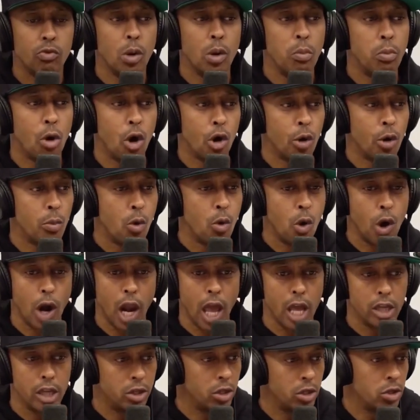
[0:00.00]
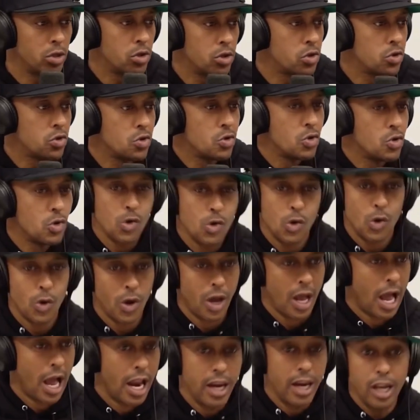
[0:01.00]
real Baltimore legends.
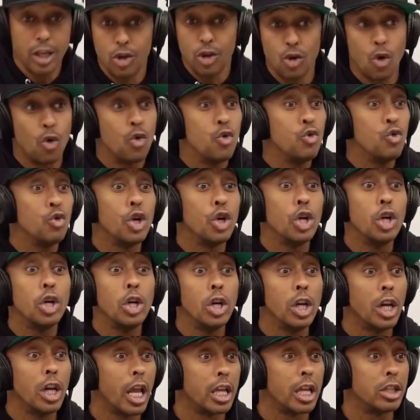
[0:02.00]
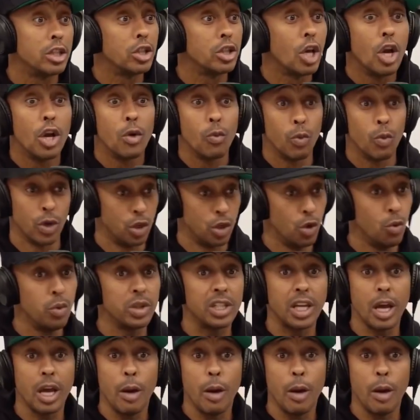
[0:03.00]
I need to know who the hood legends. When you was